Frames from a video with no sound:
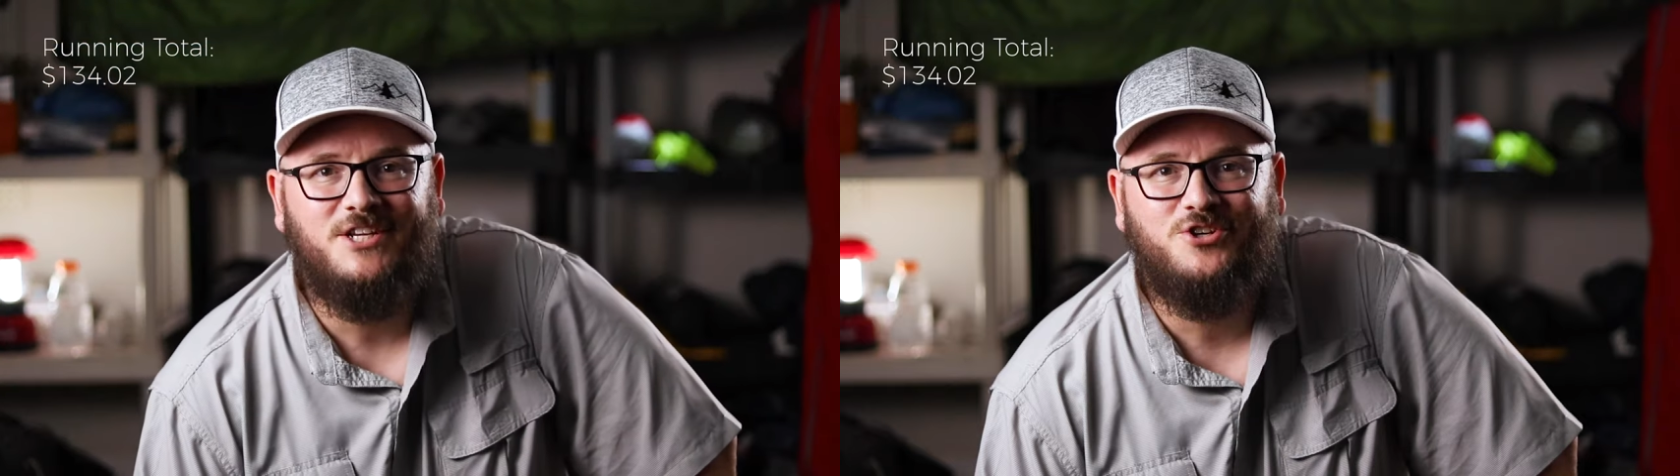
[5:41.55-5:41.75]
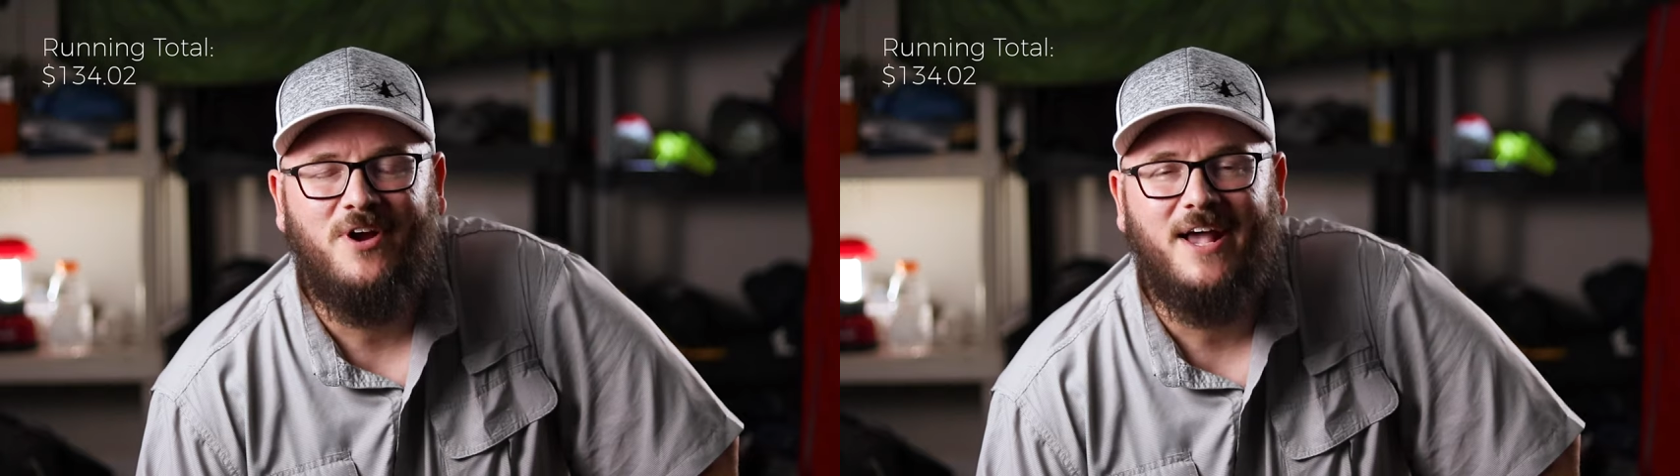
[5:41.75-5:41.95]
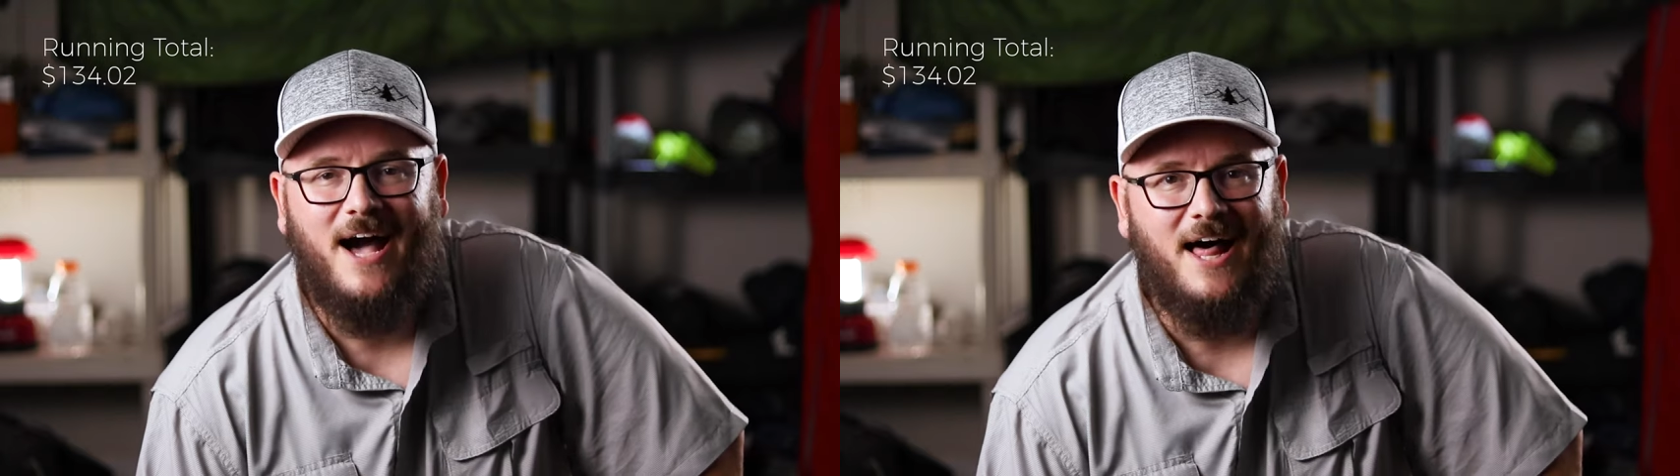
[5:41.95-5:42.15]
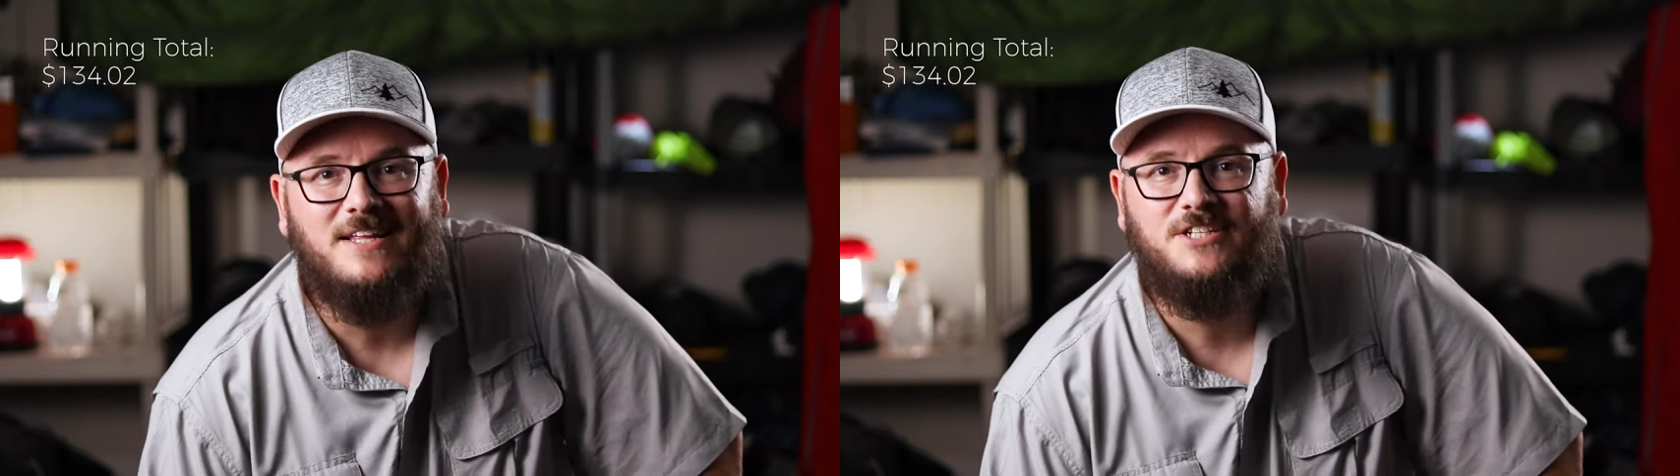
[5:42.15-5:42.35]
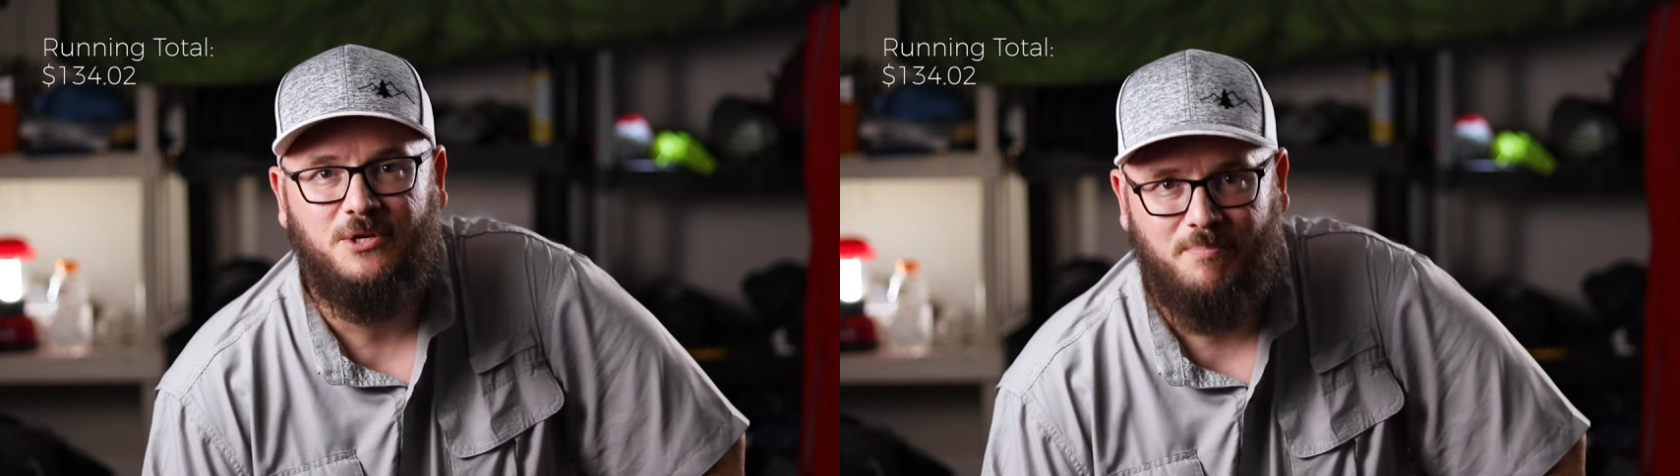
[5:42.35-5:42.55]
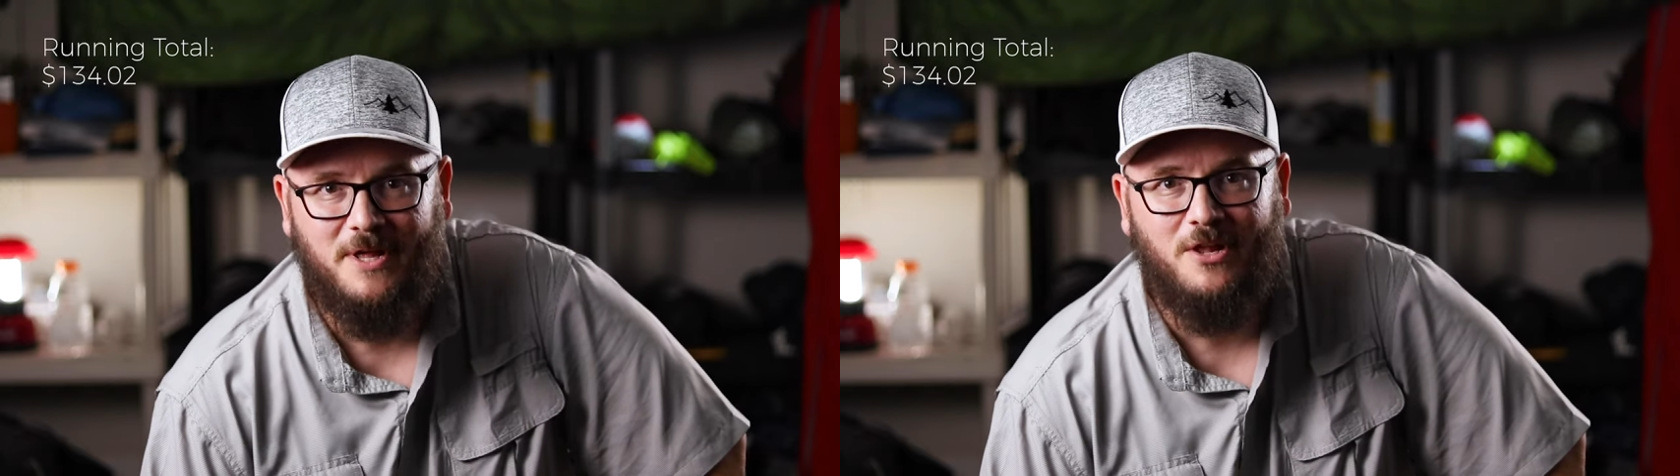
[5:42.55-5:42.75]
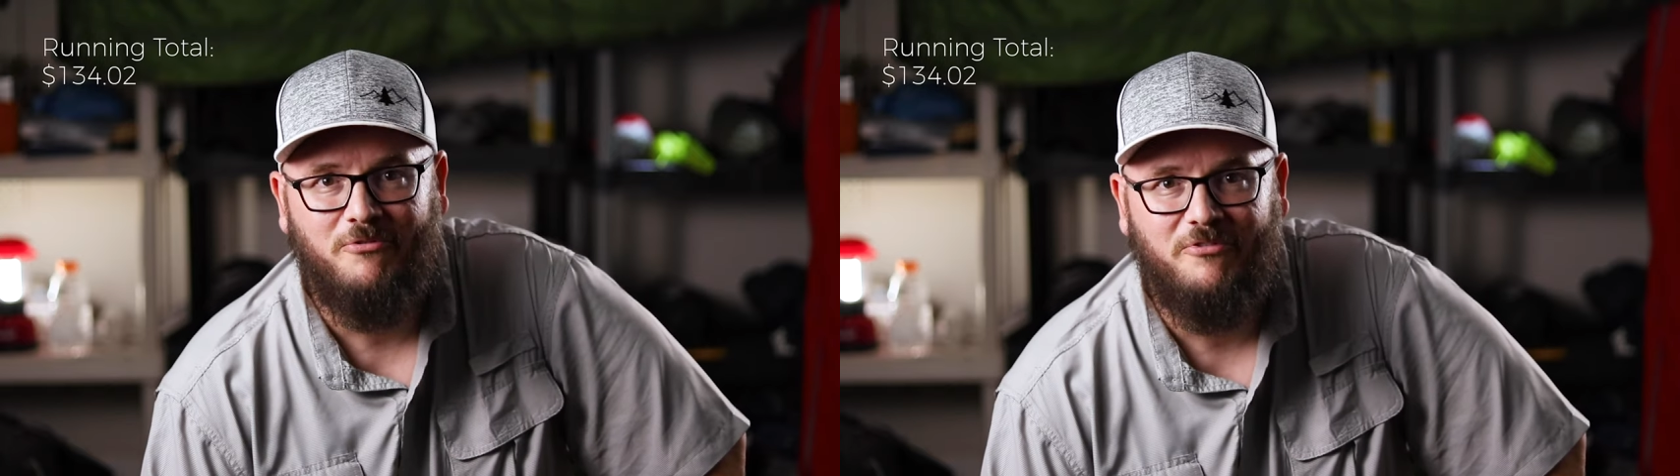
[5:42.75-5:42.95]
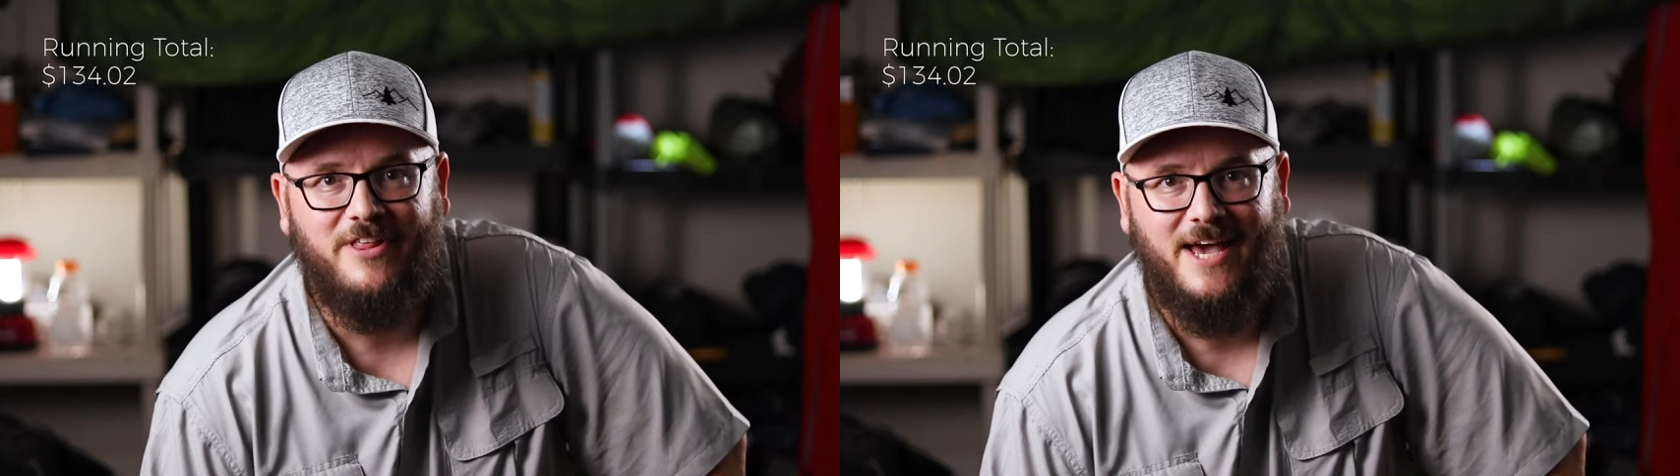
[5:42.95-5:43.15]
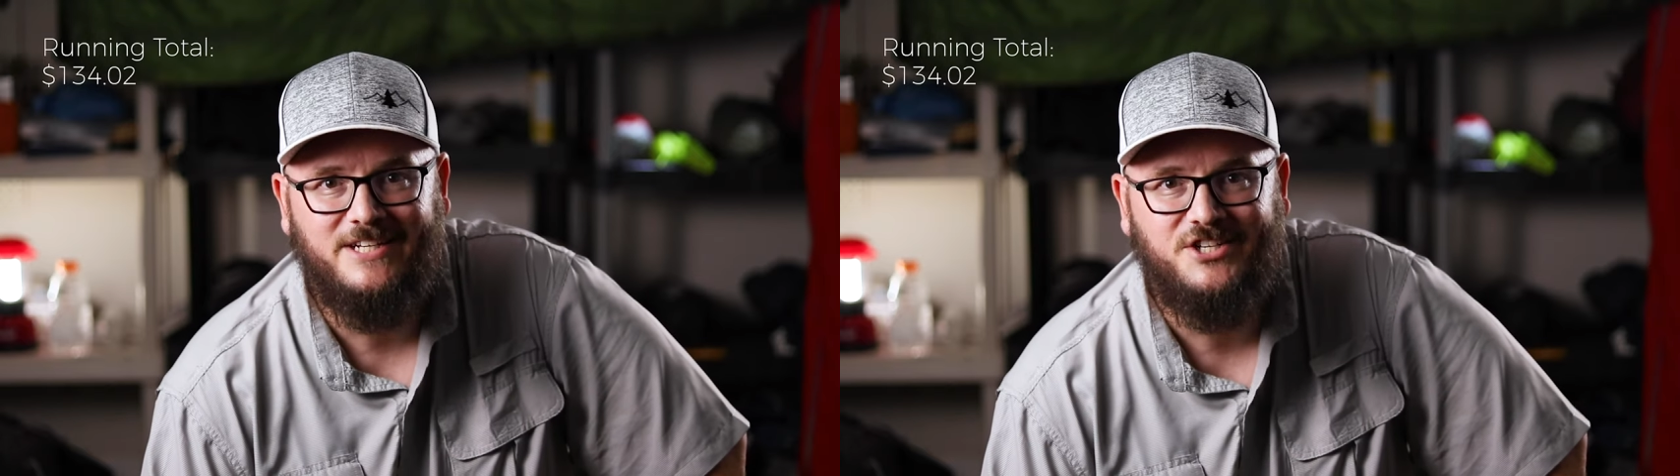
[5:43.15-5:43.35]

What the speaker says: Trekology pillow for that